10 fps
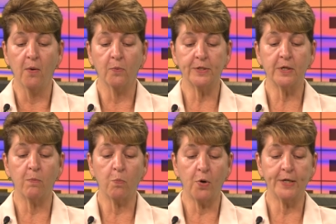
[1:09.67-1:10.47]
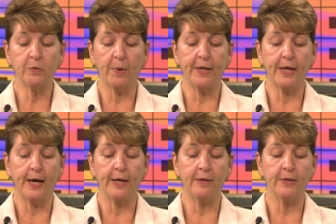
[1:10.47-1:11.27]
was impressed by
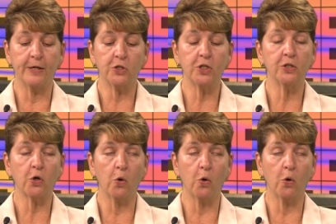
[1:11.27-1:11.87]
that and that she's